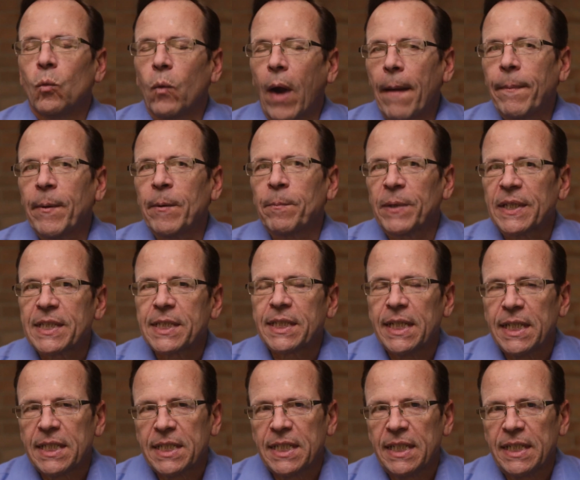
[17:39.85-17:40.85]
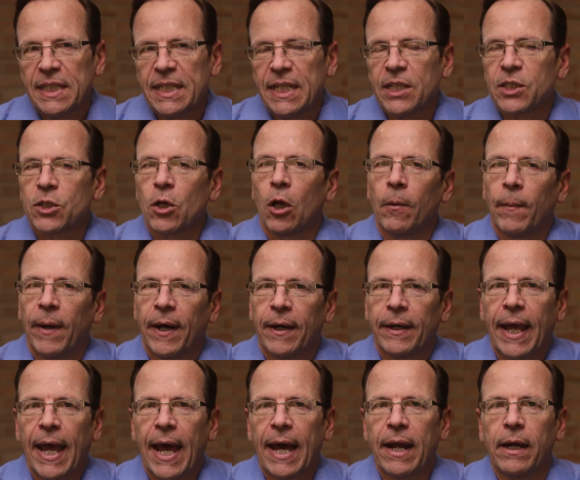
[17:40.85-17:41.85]
RAPID plus TCT is all
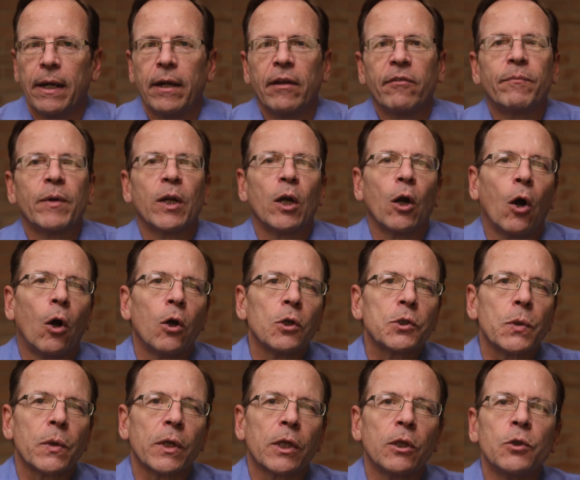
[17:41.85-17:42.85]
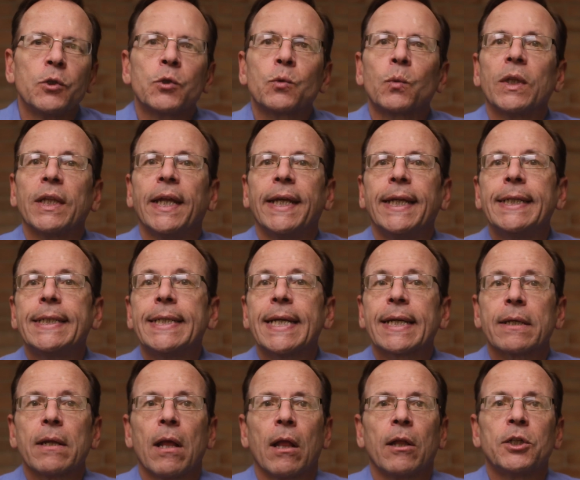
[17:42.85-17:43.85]
about additive, but it also includes related
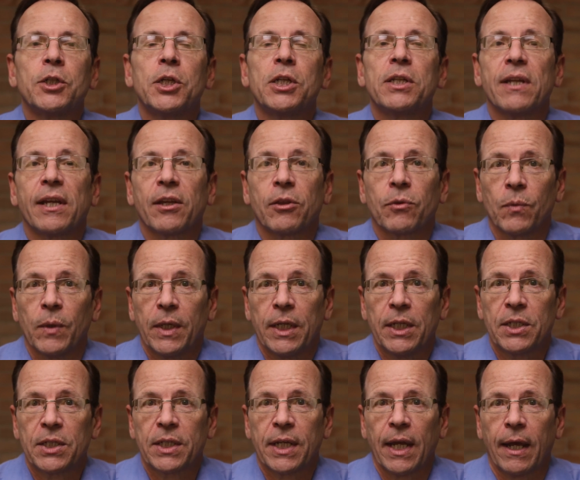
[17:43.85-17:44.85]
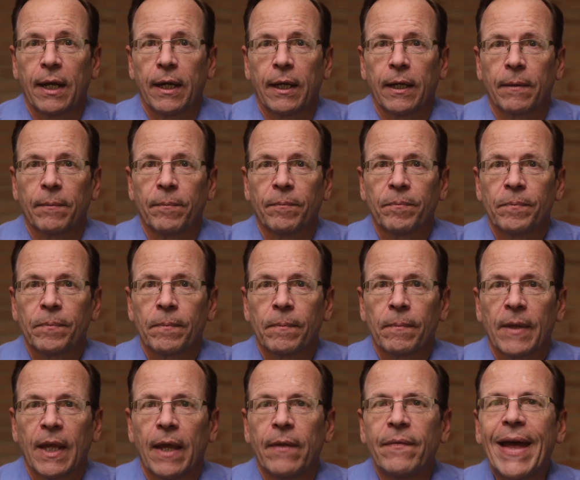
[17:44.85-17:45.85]
technologies like 3D scanning.
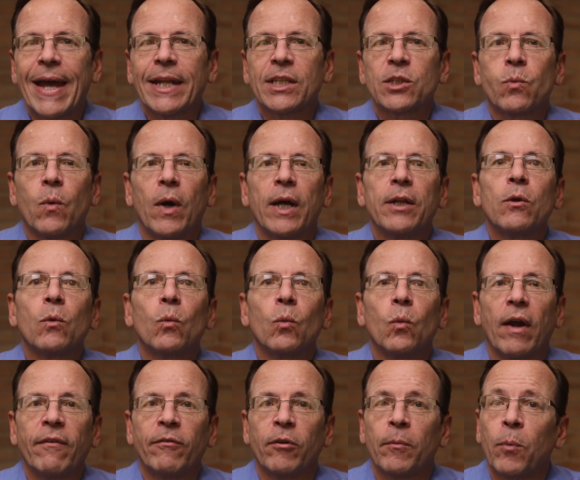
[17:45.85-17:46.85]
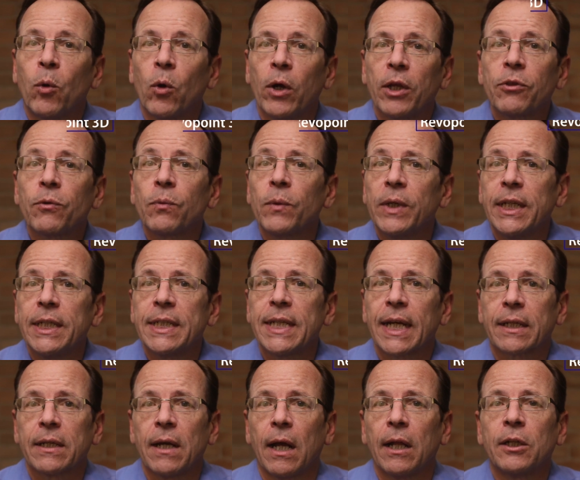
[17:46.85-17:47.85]
And that's what RevoPoint 3D
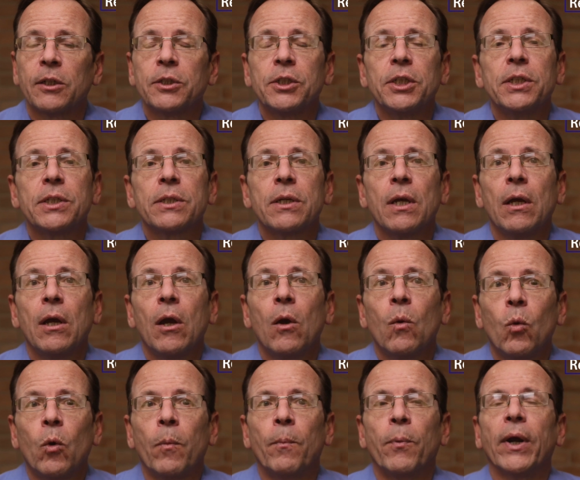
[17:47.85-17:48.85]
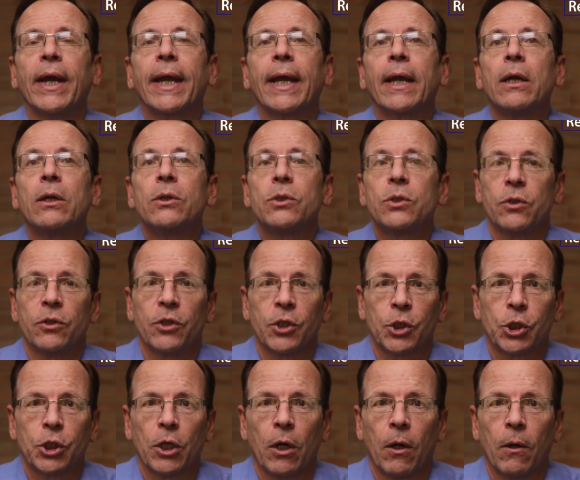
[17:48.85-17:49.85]
Technologies will bring to the
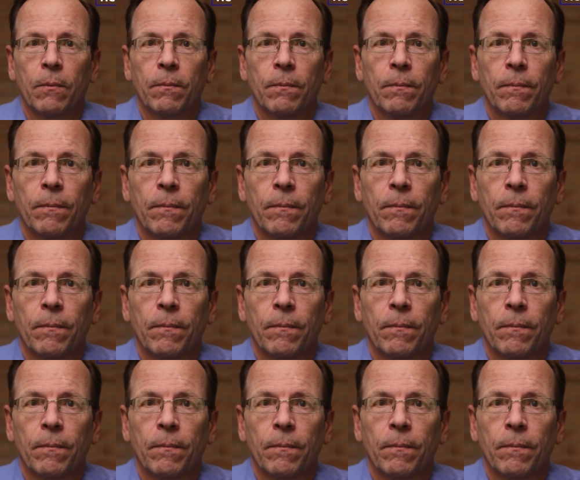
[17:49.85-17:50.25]
show.